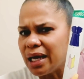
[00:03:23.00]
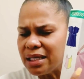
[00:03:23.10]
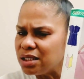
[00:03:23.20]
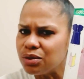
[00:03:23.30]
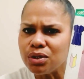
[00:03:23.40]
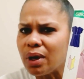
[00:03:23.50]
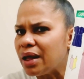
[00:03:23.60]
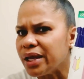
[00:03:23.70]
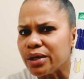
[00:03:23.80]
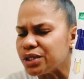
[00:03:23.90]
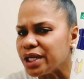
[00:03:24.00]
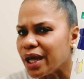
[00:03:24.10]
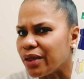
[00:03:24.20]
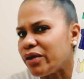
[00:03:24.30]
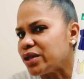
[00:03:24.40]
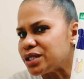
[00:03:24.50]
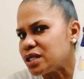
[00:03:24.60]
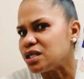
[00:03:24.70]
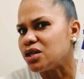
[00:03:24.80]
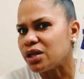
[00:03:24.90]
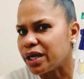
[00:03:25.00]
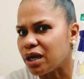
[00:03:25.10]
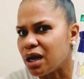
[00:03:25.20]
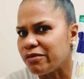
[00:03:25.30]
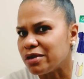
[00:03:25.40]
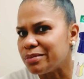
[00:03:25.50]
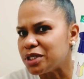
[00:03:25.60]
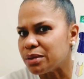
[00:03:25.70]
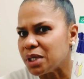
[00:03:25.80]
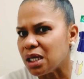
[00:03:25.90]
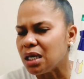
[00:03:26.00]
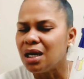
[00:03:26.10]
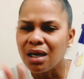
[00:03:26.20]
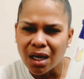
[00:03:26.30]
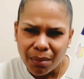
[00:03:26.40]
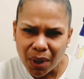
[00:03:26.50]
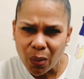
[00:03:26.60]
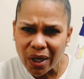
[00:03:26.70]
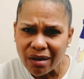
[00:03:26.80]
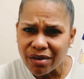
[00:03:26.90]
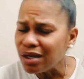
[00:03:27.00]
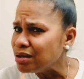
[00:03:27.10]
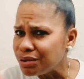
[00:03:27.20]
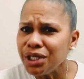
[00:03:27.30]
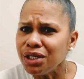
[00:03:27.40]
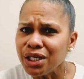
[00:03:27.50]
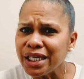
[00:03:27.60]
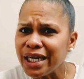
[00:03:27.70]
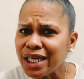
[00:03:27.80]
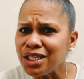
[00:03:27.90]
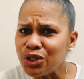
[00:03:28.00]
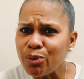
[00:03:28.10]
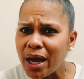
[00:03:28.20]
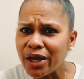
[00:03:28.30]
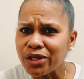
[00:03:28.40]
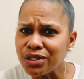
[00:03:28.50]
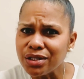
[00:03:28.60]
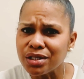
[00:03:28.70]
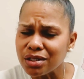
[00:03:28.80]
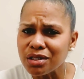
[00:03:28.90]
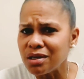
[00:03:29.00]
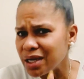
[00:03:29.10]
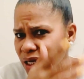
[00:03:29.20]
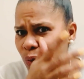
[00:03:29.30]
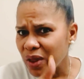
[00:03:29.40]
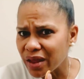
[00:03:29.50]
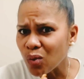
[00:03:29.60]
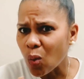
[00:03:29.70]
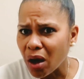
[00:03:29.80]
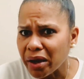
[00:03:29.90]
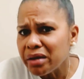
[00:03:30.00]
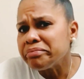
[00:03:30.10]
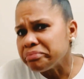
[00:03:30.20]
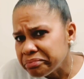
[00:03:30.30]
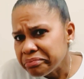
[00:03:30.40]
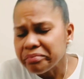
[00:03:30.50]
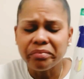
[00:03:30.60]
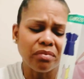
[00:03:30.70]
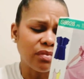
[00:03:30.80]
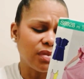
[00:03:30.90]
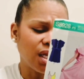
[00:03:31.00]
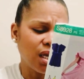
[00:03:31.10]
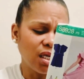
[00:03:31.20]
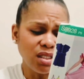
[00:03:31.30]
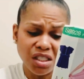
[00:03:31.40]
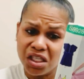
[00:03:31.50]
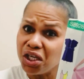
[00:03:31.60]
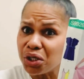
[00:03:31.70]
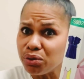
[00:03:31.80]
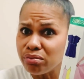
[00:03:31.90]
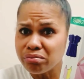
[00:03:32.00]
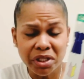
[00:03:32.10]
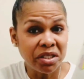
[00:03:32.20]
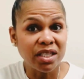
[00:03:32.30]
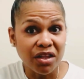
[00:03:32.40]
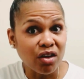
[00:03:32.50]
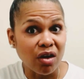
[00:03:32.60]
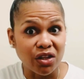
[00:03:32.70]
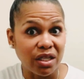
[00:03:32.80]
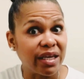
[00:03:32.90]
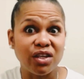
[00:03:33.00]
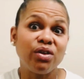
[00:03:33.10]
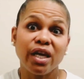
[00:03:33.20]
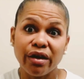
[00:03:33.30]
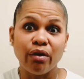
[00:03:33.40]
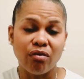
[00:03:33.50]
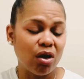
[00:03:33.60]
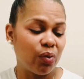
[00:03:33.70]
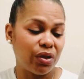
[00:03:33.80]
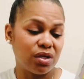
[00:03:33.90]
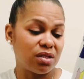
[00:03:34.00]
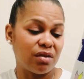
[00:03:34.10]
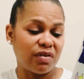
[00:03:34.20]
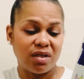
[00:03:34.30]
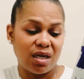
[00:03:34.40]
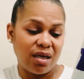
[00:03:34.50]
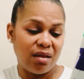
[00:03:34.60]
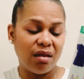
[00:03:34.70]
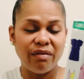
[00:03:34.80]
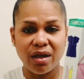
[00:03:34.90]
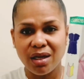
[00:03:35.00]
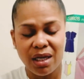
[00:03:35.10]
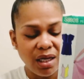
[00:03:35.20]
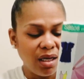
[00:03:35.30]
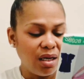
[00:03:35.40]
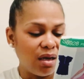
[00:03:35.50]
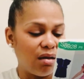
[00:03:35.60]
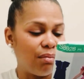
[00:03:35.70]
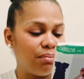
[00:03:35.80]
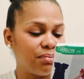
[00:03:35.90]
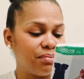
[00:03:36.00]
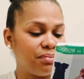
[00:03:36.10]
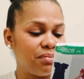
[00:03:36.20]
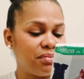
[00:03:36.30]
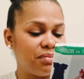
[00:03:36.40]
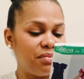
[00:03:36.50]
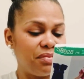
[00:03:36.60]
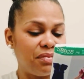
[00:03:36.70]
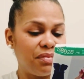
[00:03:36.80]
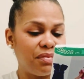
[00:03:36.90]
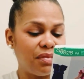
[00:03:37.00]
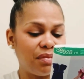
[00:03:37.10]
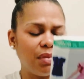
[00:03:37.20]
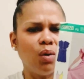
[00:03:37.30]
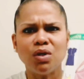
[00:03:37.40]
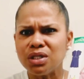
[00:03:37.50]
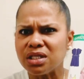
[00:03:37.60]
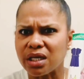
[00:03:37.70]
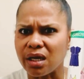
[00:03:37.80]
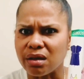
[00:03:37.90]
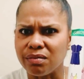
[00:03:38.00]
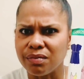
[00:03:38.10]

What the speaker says: I don't know how they go together. This doesn't look like a cover up to me, but whatever. You're getting two patterns within one. It's cute. It's Cynthia Rowley. Like, you can't go wrong with her stuff. I love it. But we'll see.